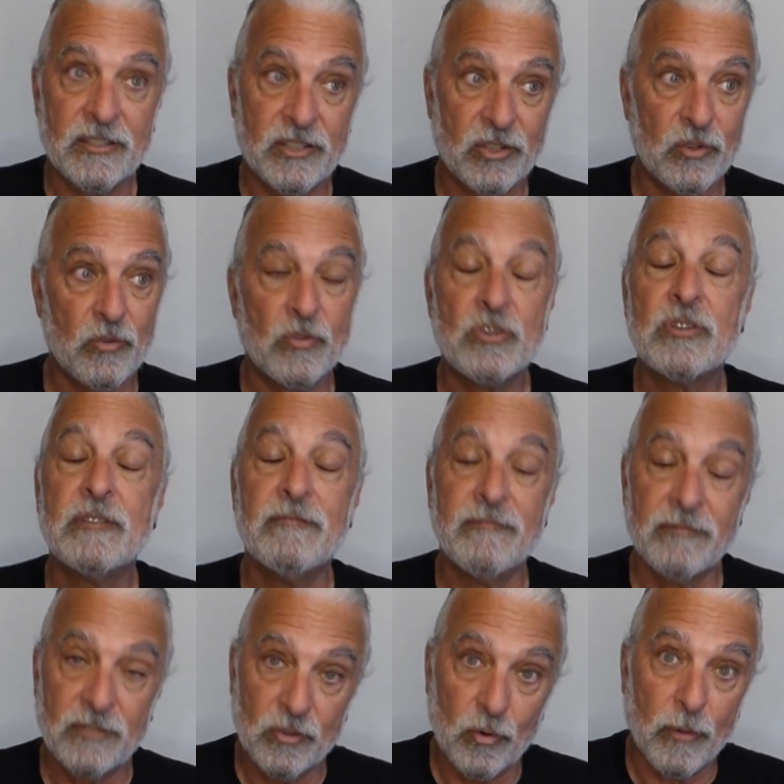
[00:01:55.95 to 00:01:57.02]
to
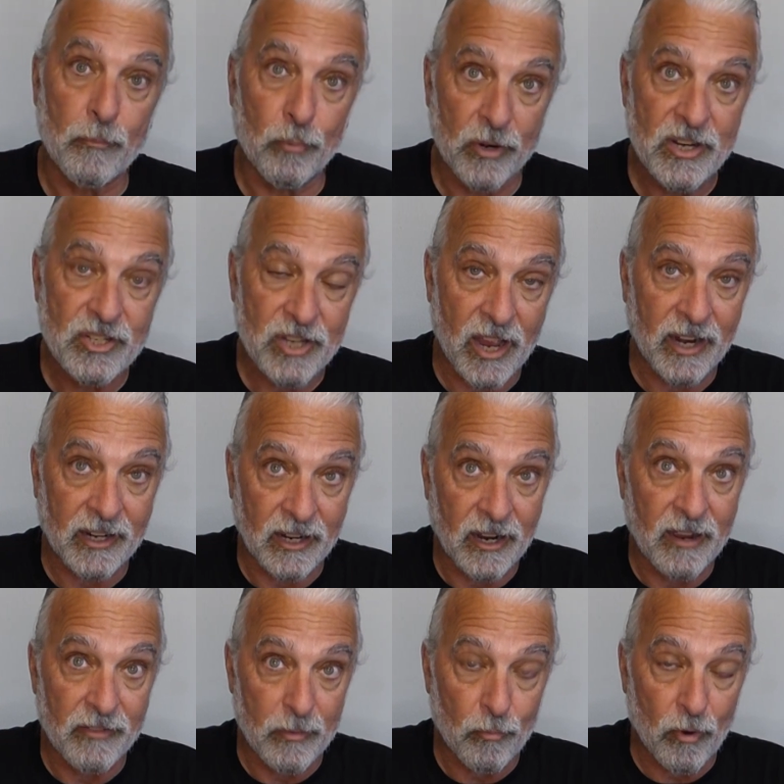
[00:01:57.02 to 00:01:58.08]
do a pre-check
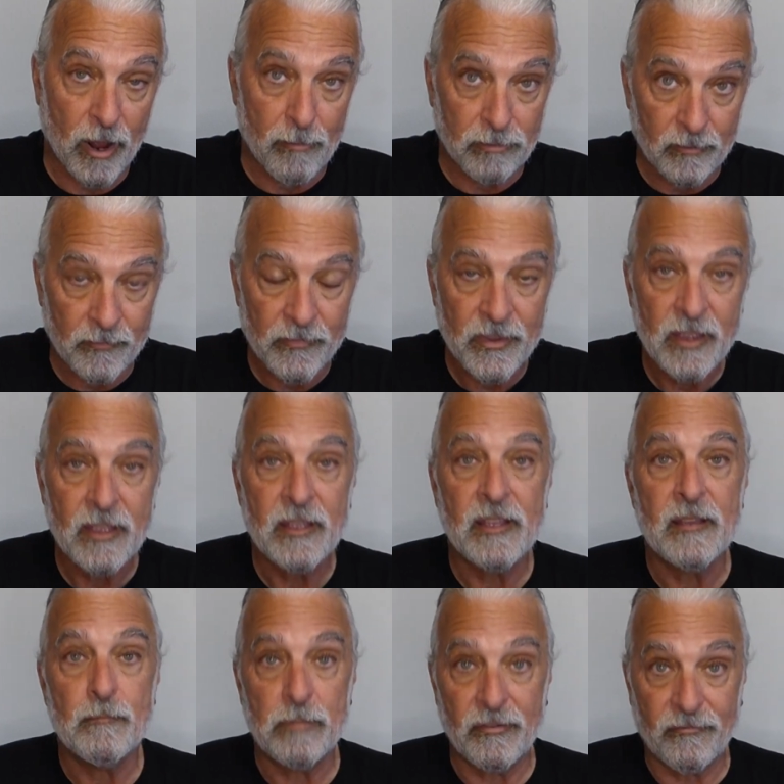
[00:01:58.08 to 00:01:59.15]
of the problem
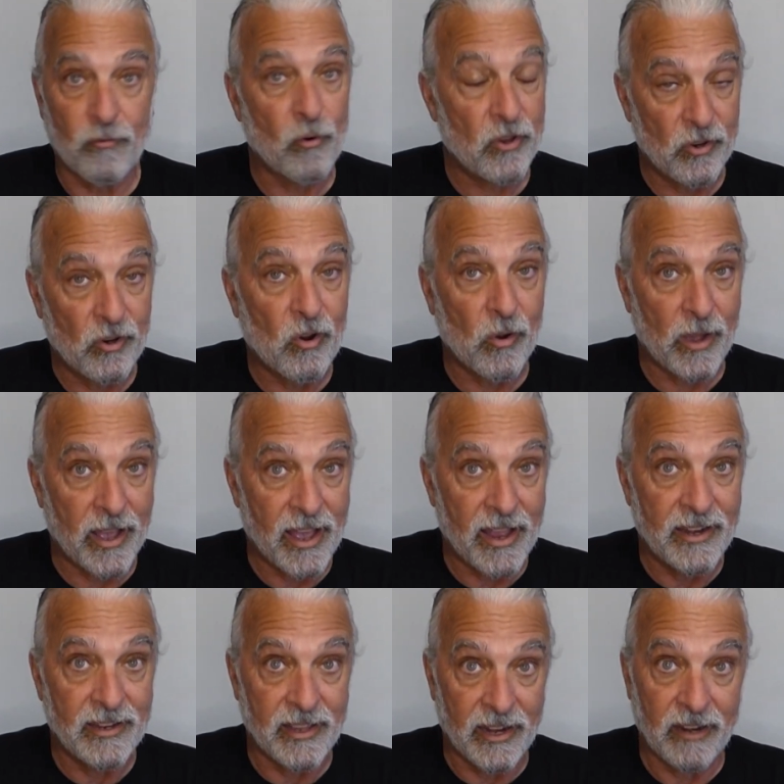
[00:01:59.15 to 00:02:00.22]
before you go
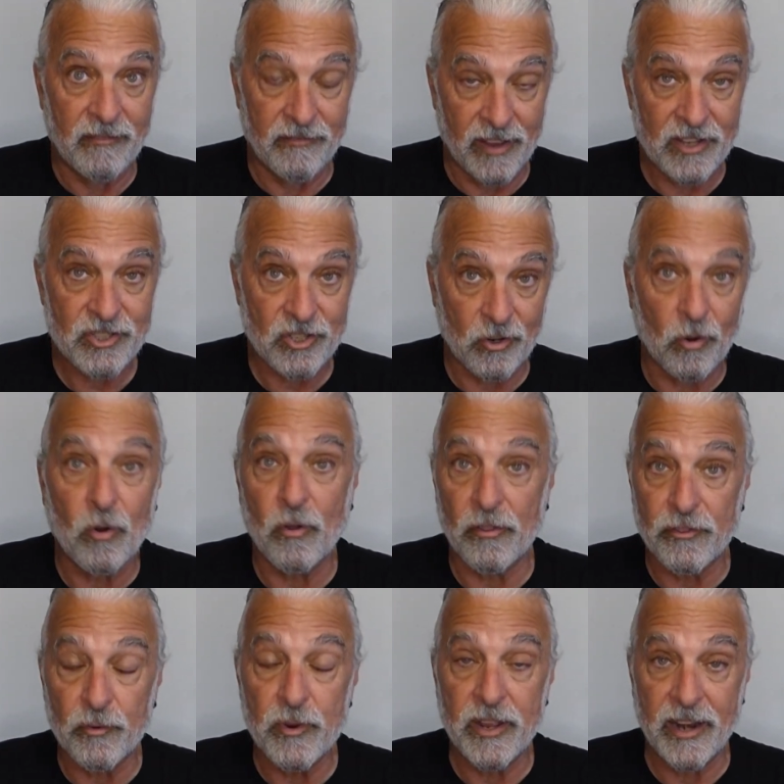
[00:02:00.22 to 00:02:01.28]
ahead and invest your
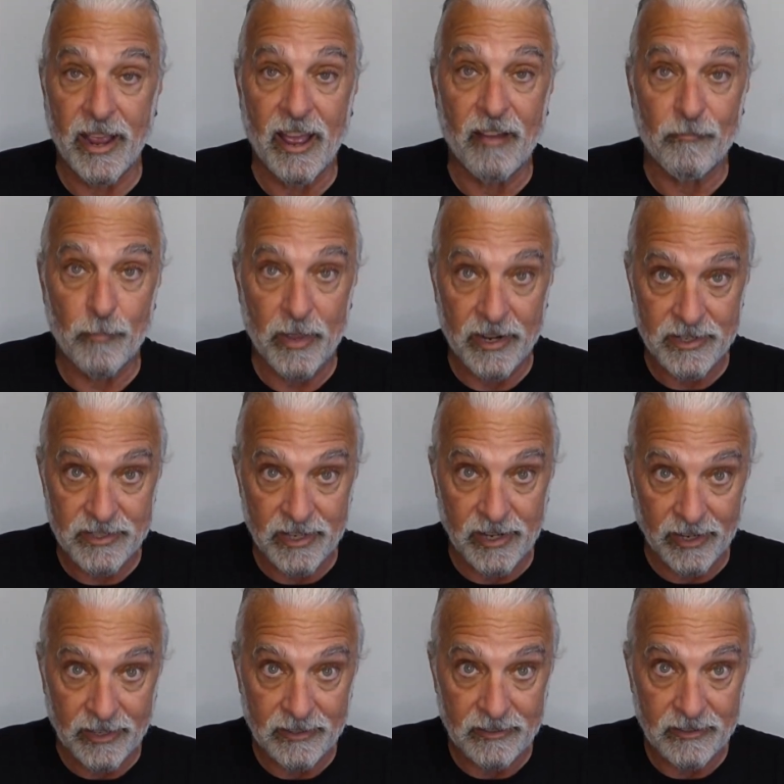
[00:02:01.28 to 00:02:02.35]
whole 3.5 minutes
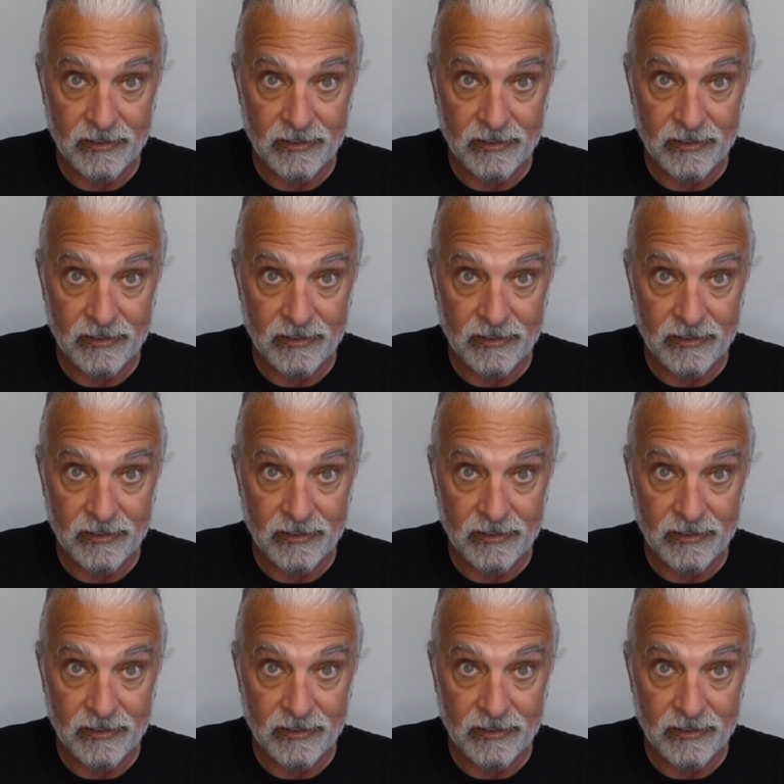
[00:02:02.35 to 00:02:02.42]
in it.